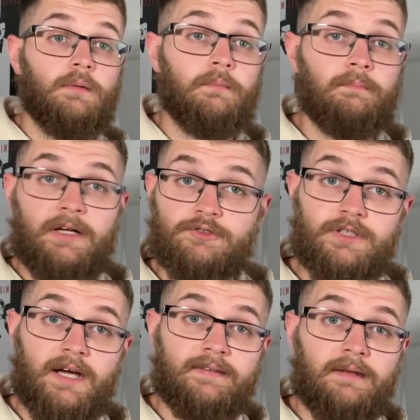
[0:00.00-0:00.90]
Battery
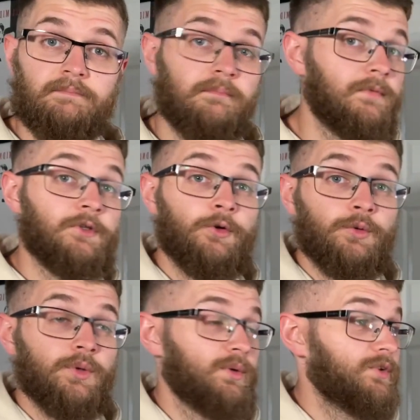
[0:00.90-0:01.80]
died then, don't know
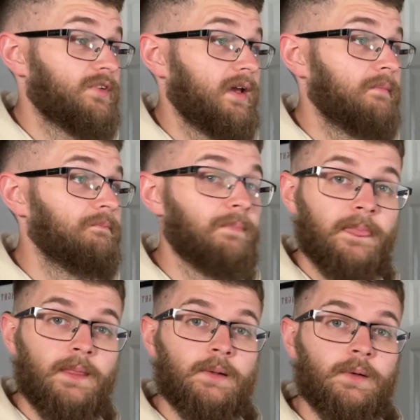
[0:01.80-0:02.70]
what I was saying,
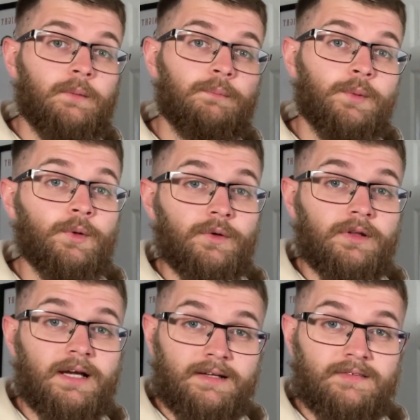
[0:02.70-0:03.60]
but
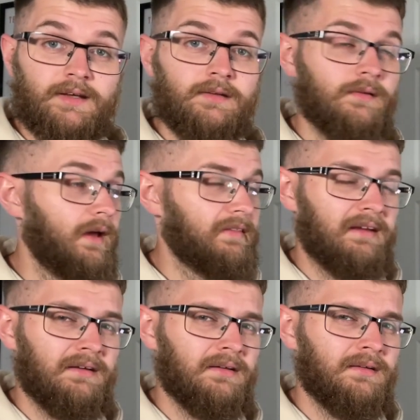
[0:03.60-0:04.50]
like I said, I
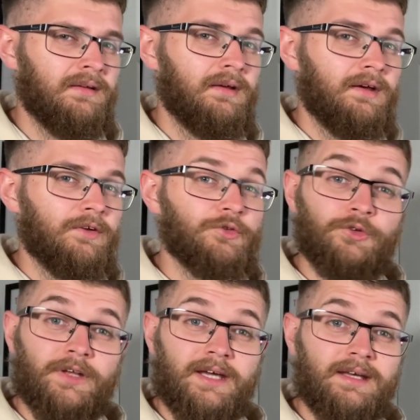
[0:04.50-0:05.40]
think
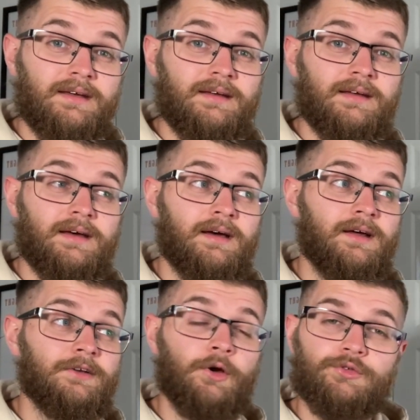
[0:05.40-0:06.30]
Sunday
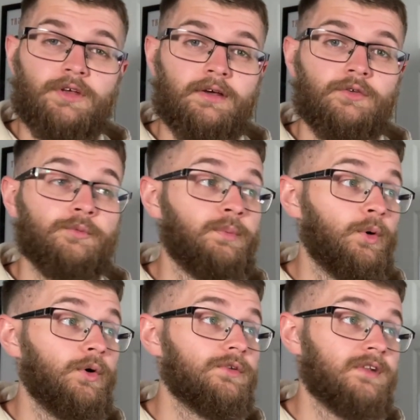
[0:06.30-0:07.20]
no sales,
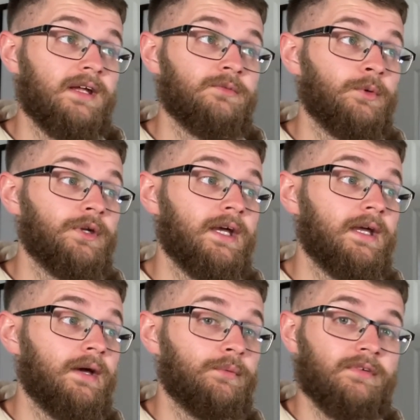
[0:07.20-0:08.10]
but today's Monday
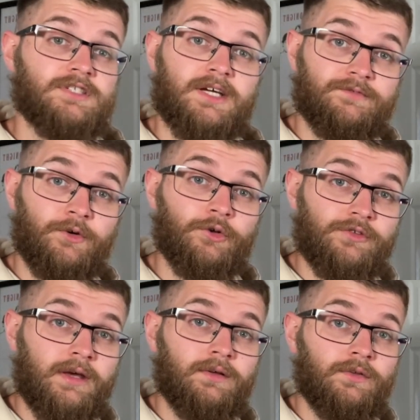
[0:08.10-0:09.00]
and we've actually had 4
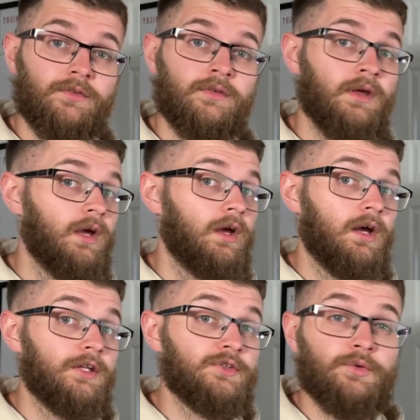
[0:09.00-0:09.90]
sales.
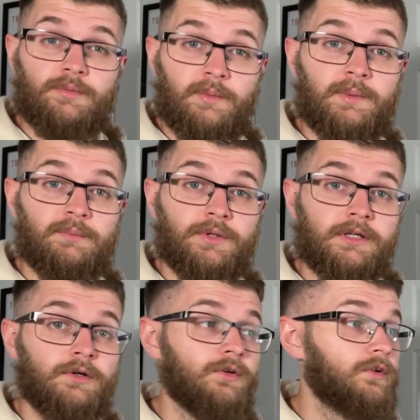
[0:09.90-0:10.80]
2 of them have been pretty
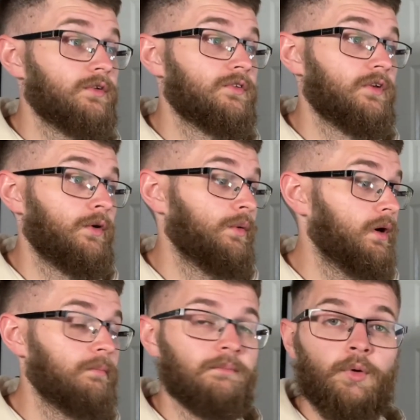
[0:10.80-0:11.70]
good,
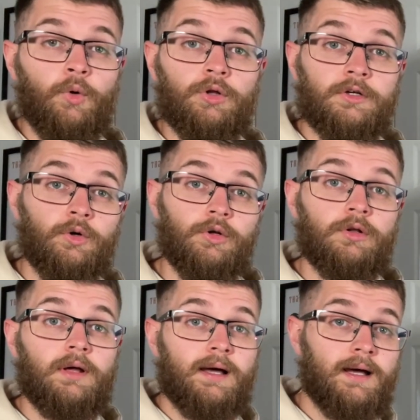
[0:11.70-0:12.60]
so all in all,
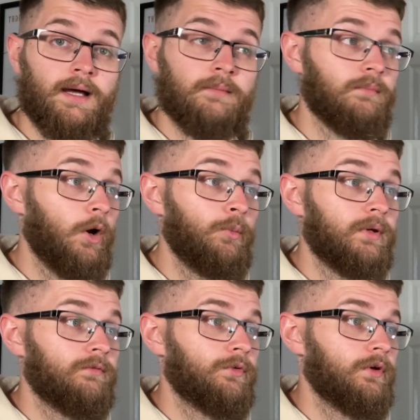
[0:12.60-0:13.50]
I'm
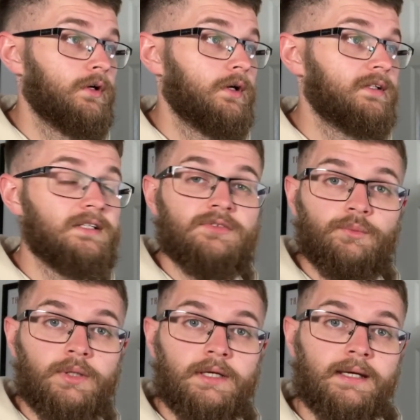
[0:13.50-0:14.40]
hoping for a decent
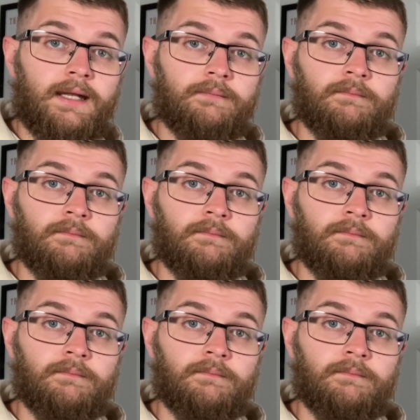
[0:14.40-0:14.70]
week again.